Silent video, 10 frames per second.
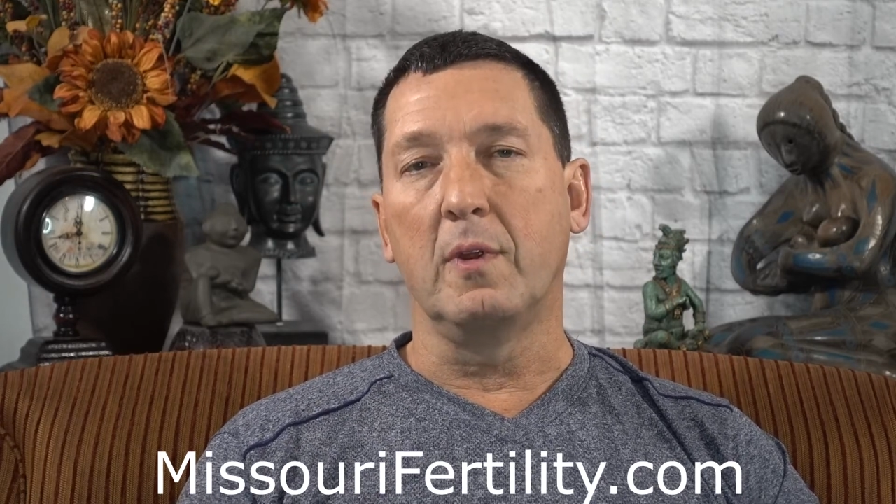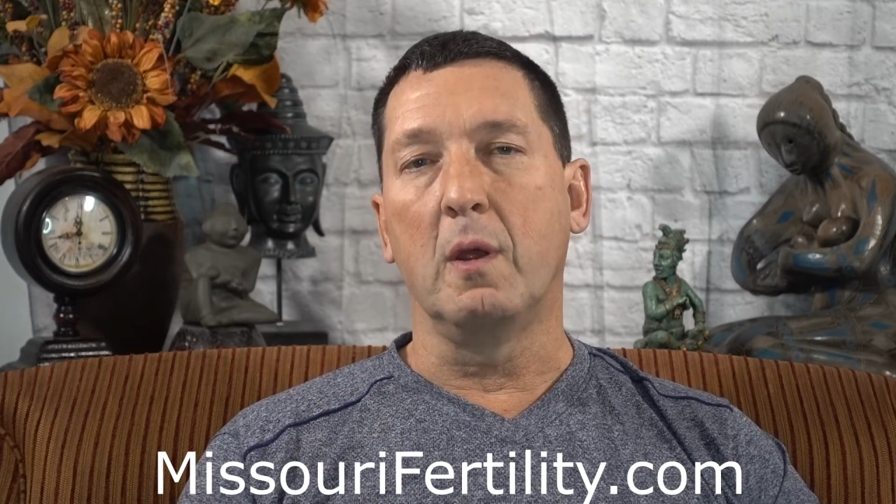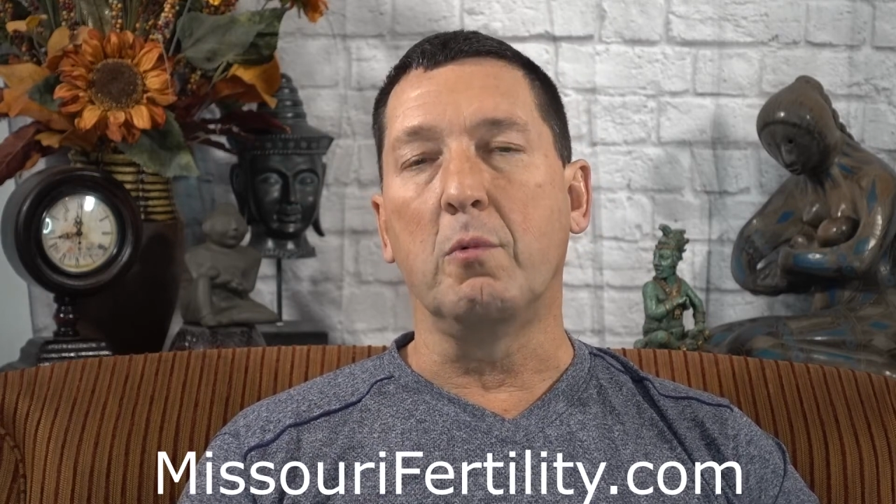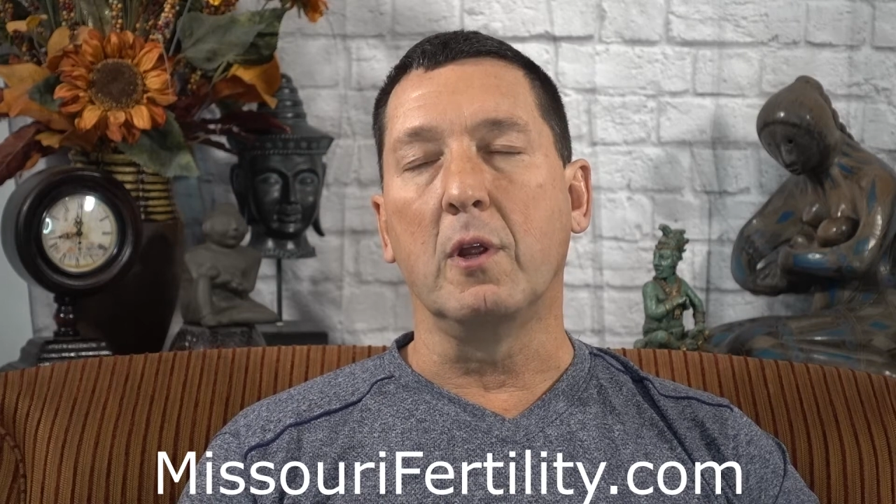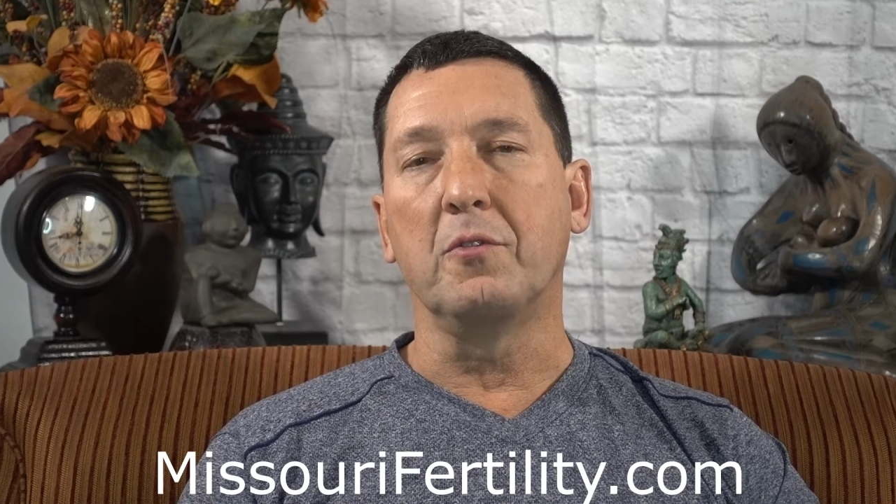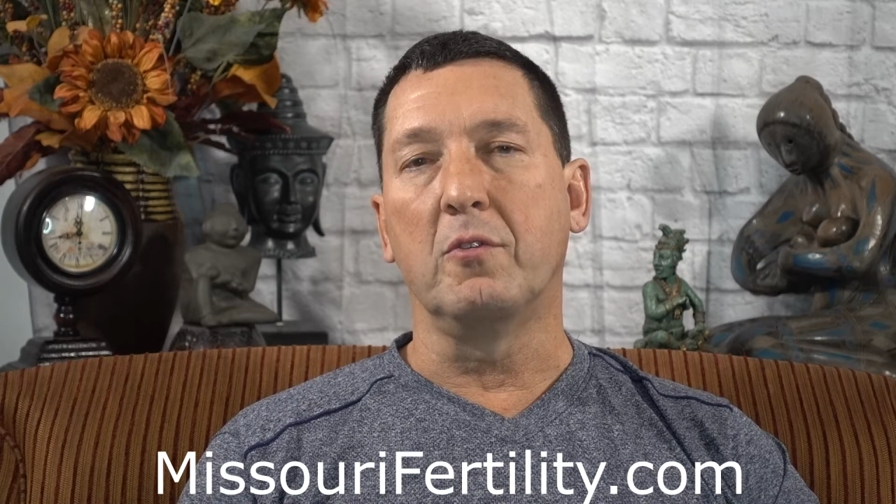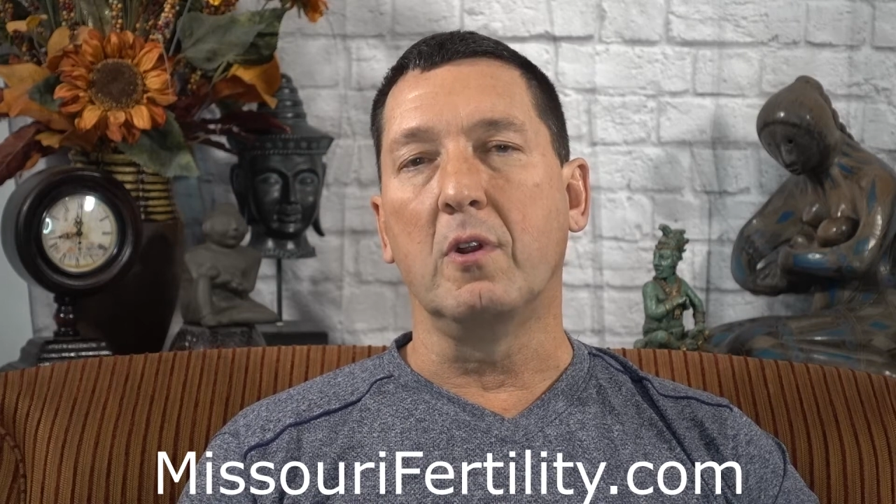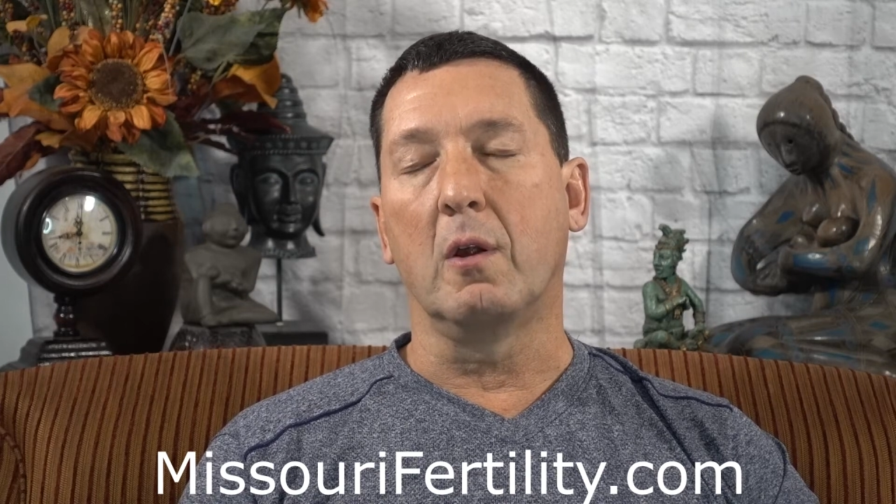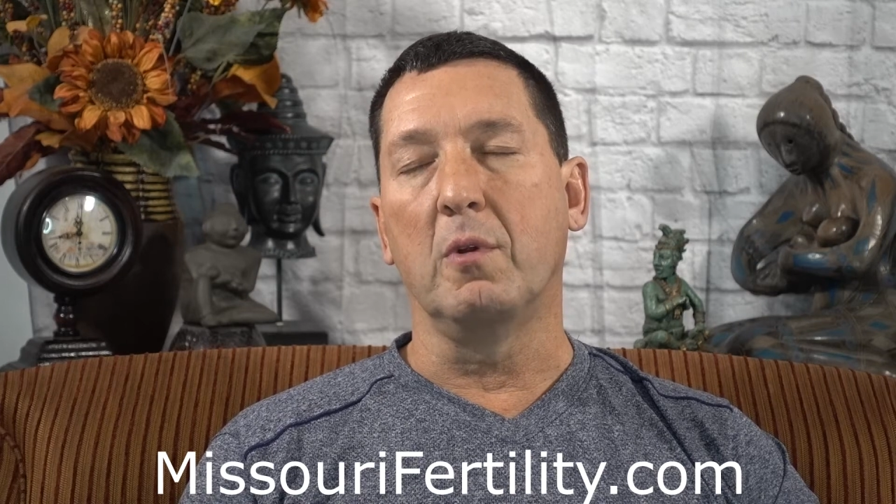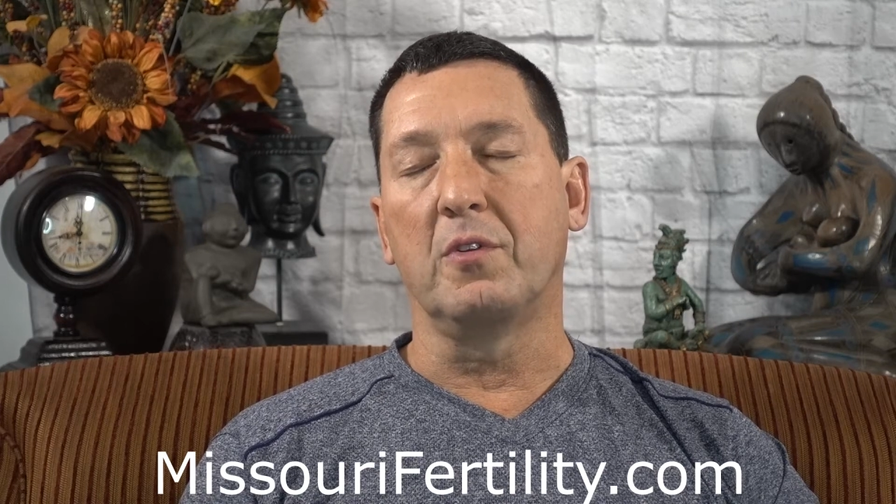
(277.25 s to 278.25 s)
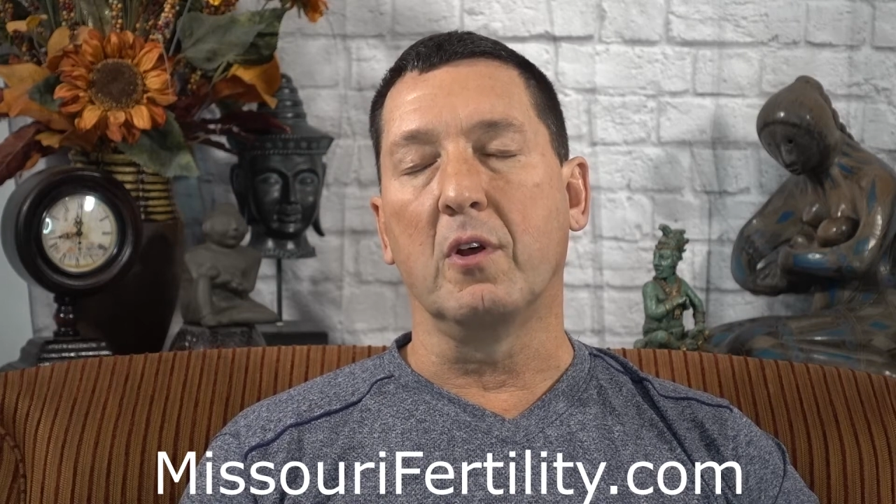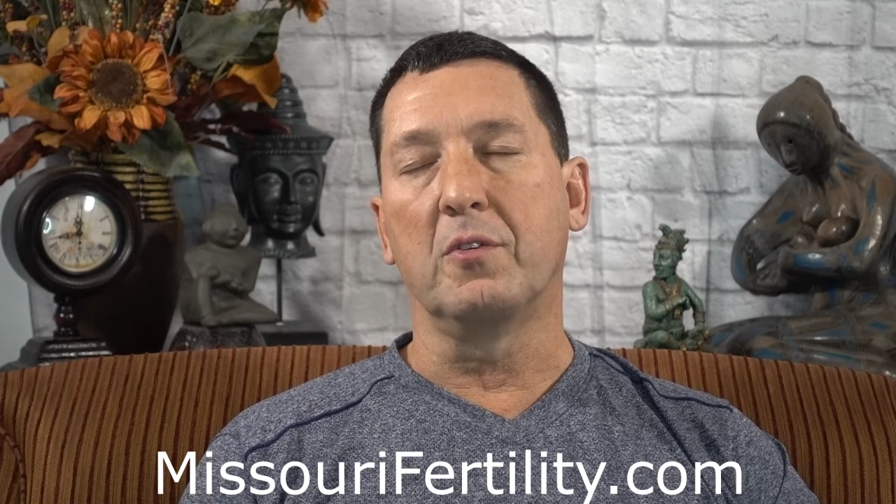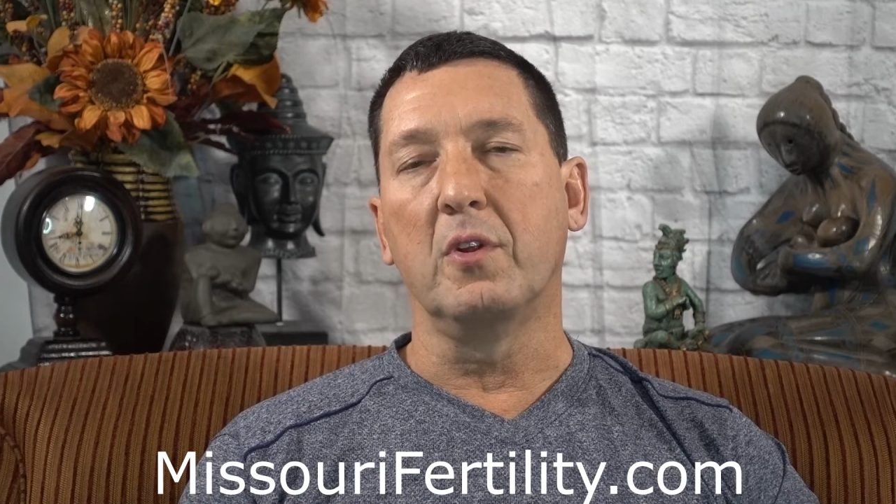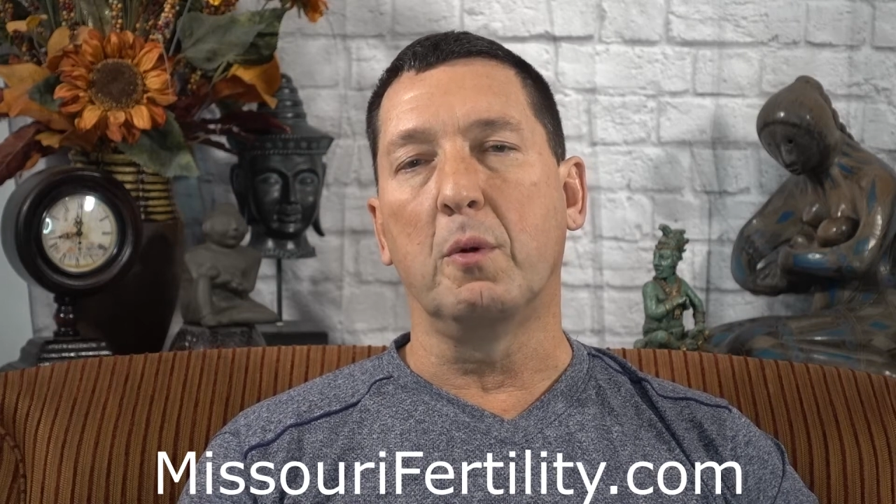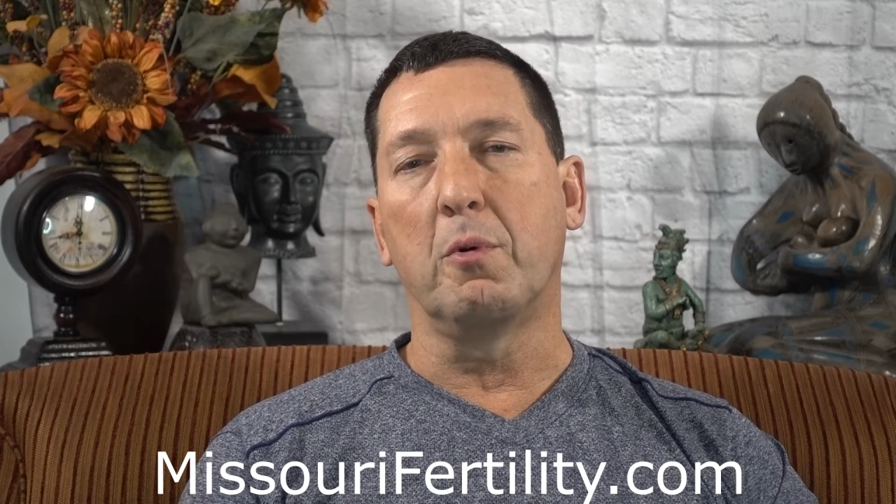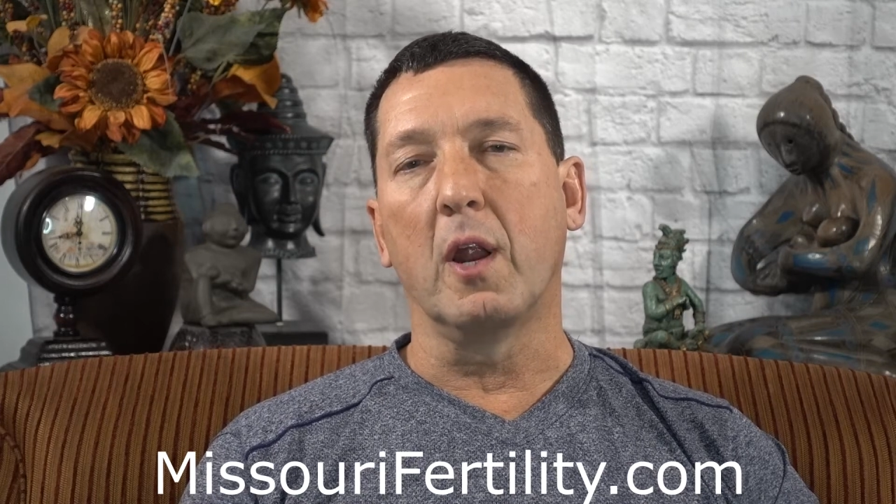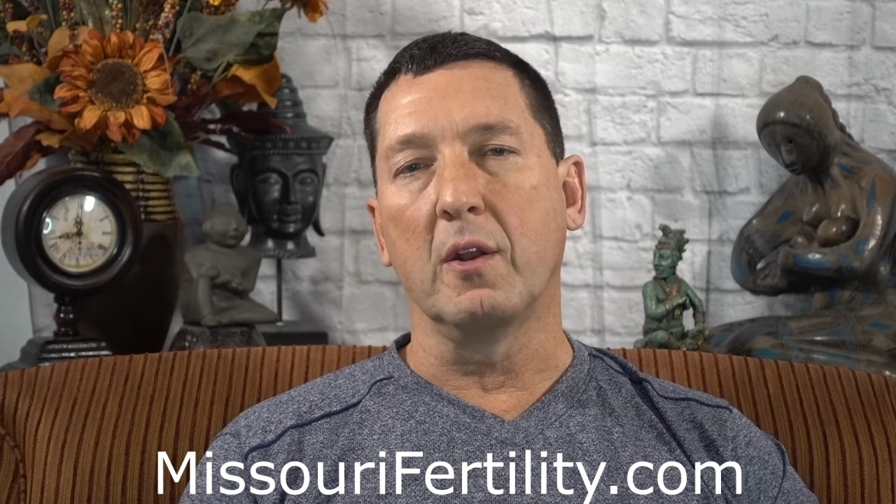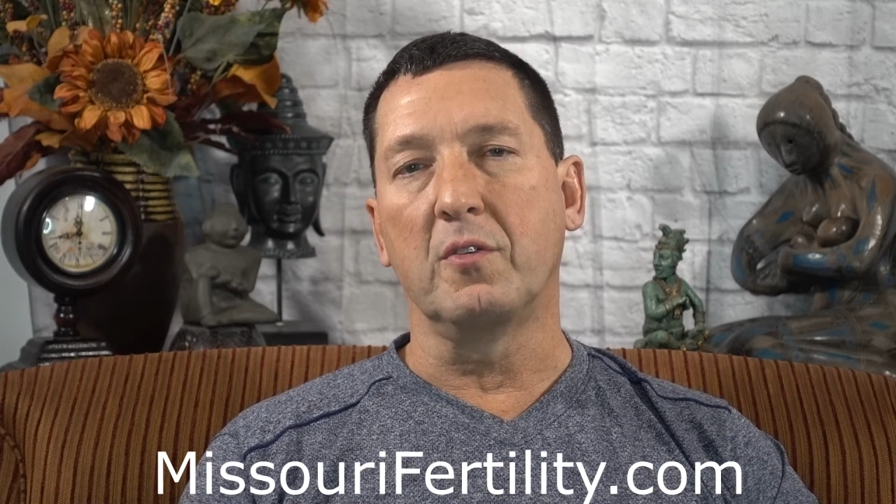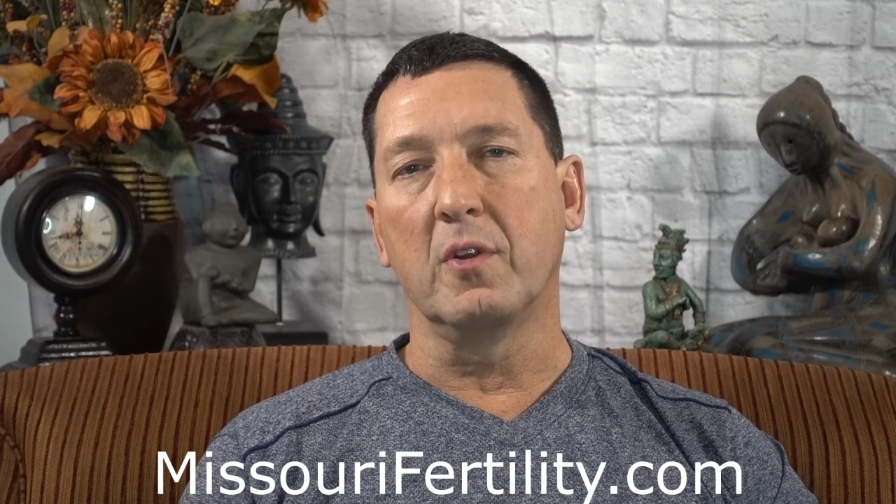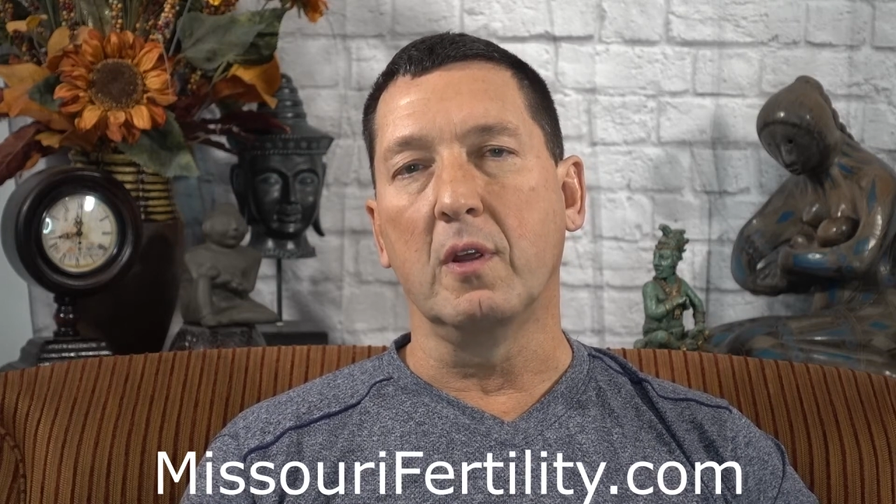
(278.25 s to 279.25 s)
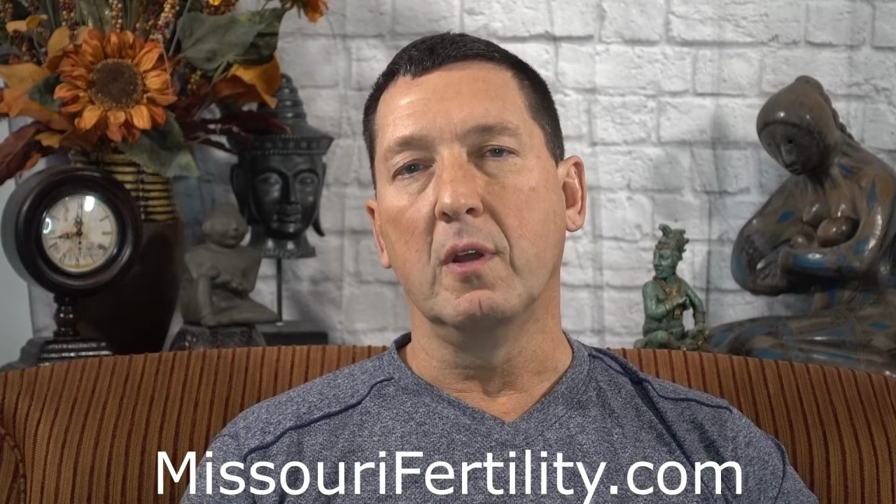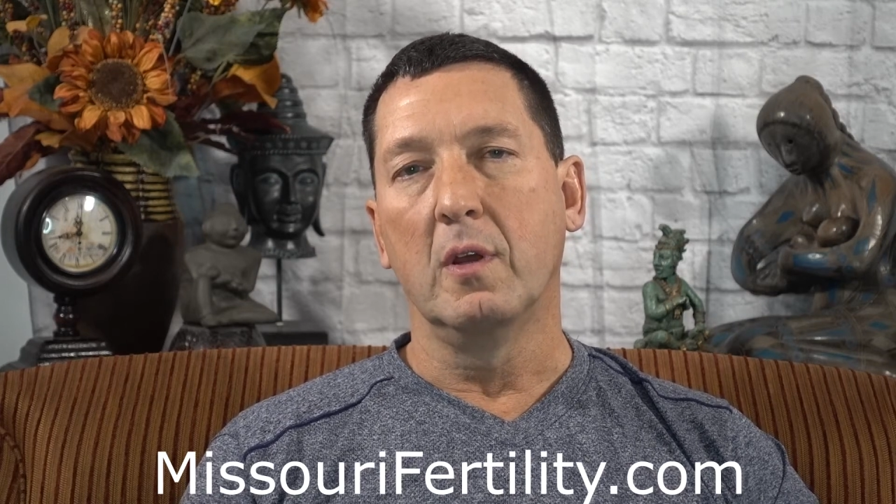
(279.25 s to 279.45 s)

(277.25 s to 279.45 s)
the embryos do not result in a pregnancy.